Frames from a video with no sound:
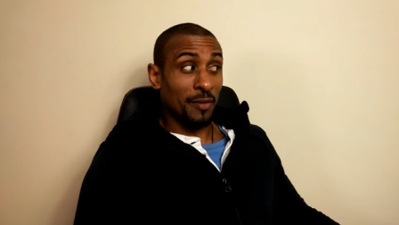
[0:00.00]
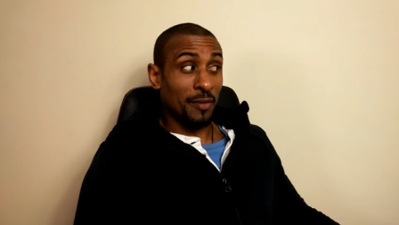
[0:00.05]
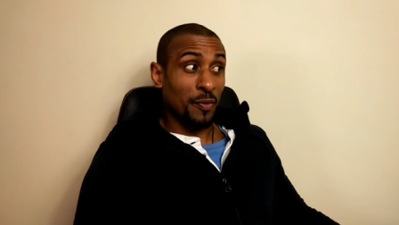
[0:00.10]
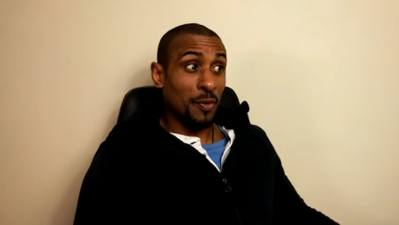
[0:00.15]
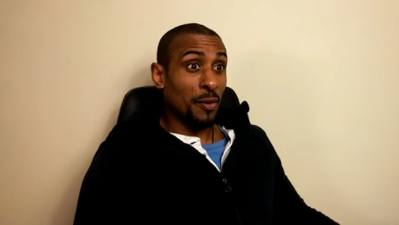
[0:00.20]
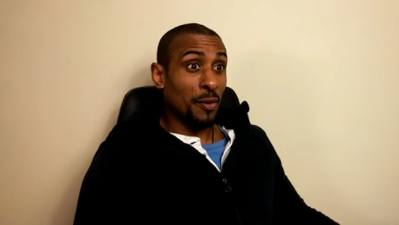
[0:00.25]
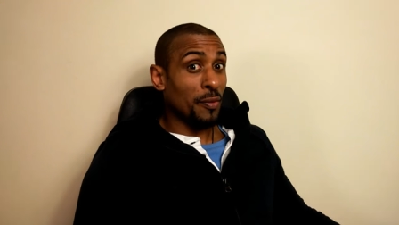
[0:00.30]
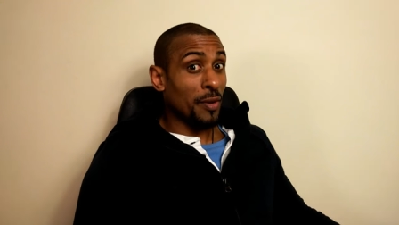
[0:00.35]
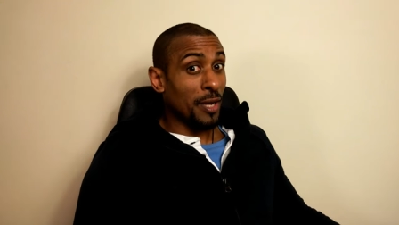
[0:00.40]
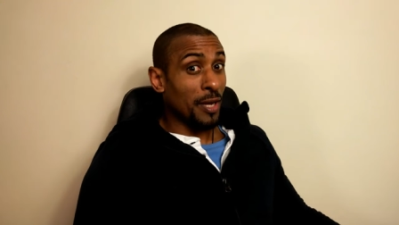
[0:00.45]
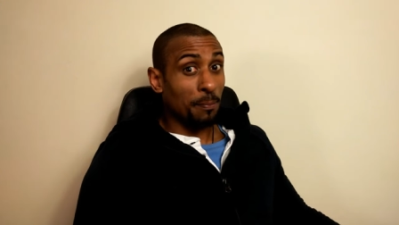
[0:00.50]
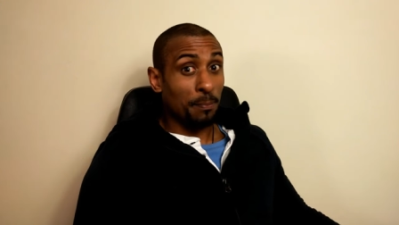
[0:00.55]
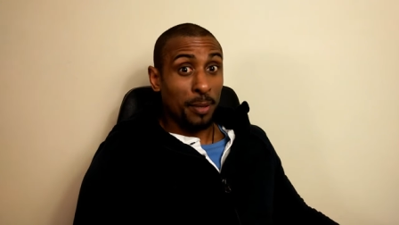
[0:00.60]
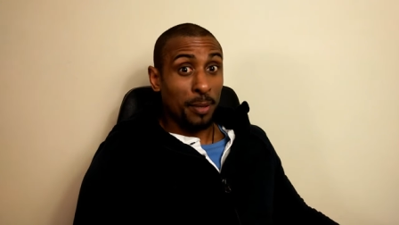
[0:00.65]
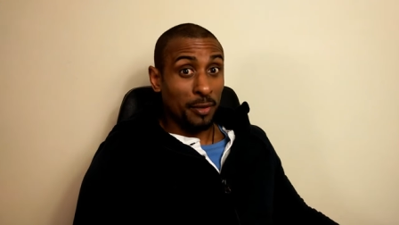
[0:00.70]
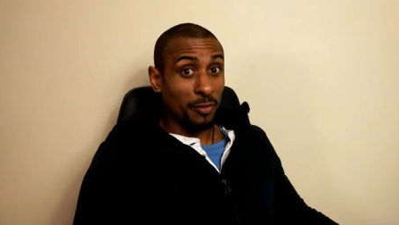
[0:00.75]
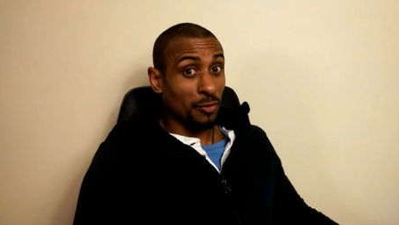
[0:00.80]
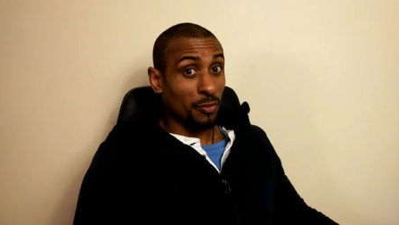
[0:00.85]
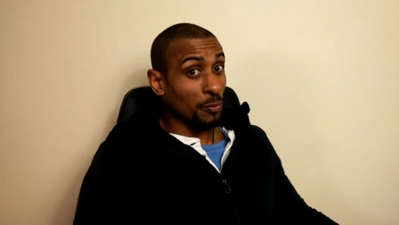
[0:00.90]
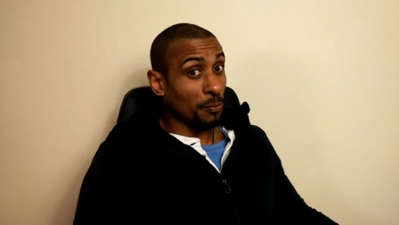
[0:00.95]
If you don't get a
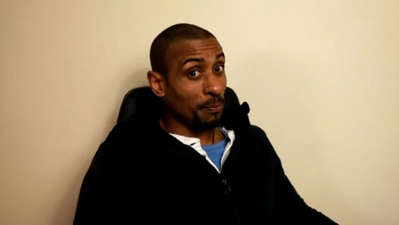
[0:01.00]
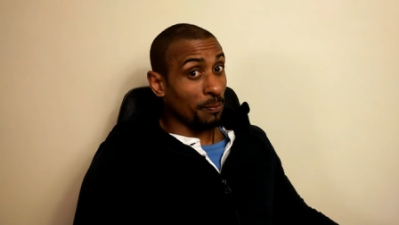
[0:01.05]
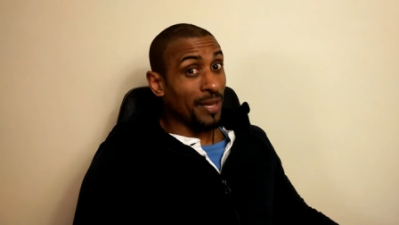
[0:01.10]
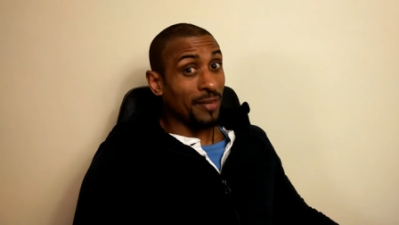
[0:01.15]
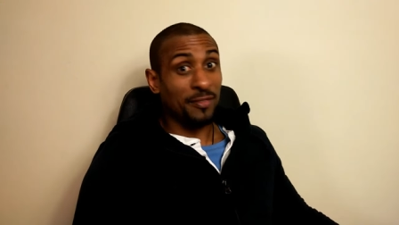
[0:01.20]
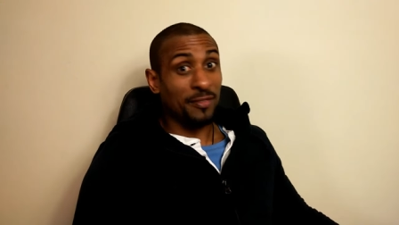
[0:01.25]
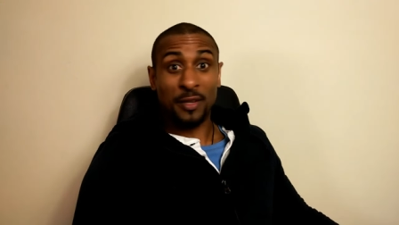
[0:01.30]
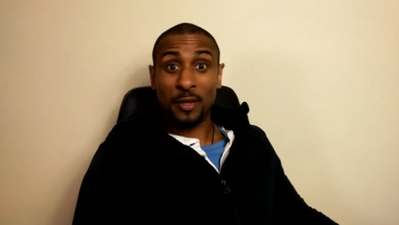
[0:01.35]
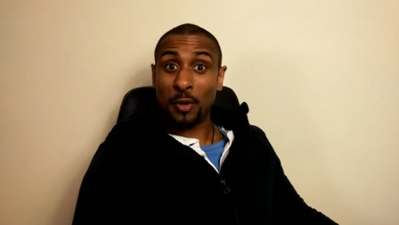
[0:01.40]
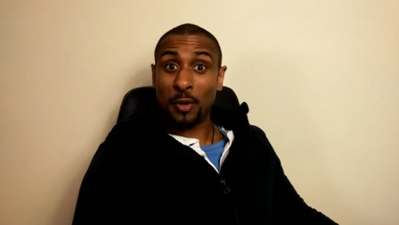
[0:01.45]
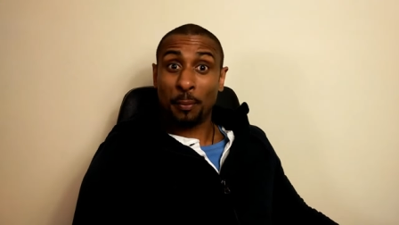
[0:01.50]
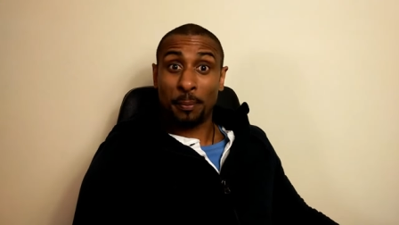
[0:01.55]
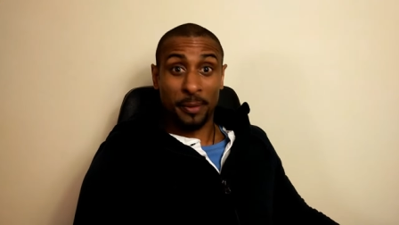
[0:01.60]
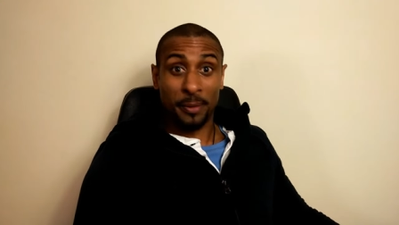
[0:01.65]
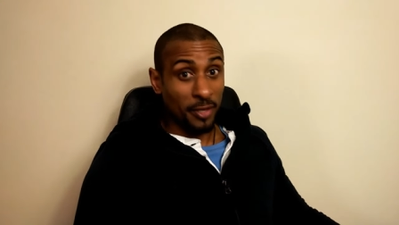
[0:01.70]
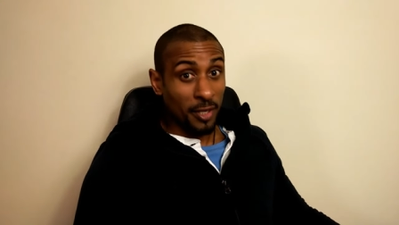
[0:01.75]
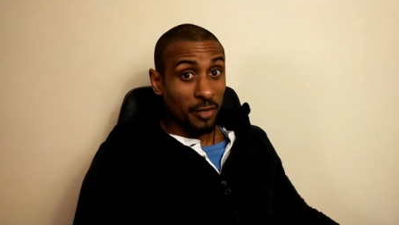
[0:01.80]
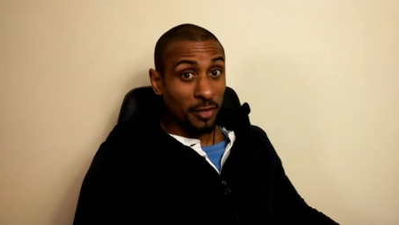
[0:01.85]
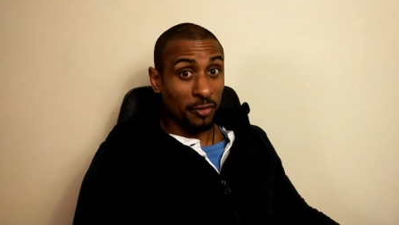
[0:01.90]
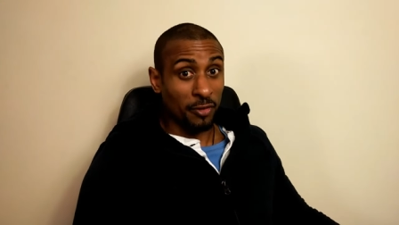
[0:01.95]
personal best in
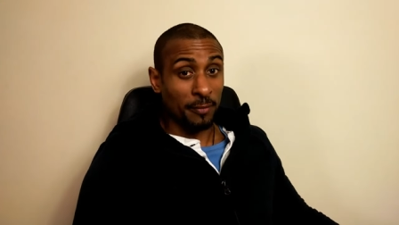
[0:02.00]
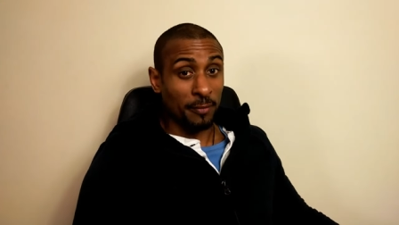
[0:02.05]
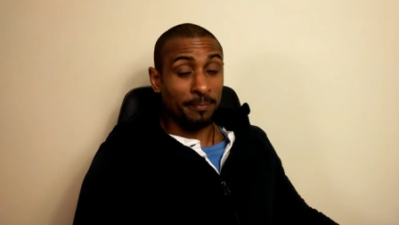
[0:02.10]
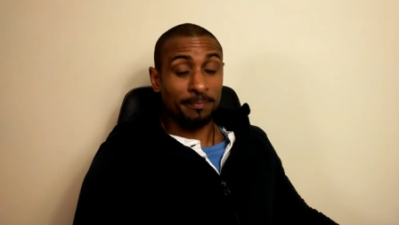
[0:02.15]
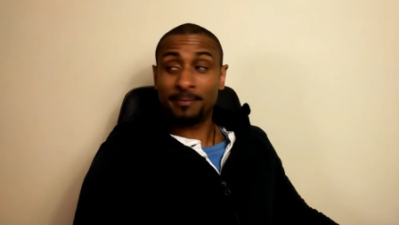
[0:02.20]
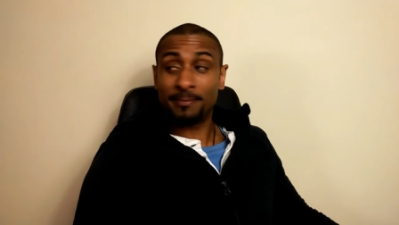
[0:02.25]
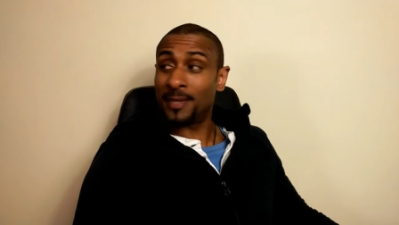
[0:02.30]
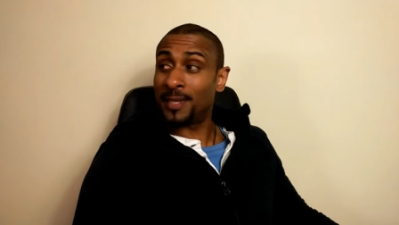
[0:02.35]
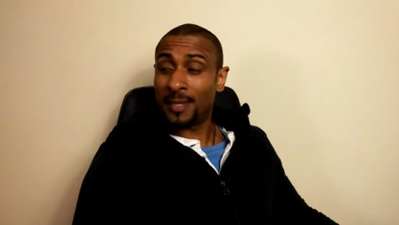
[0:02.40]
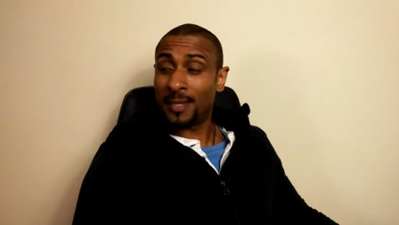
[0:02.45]
competition,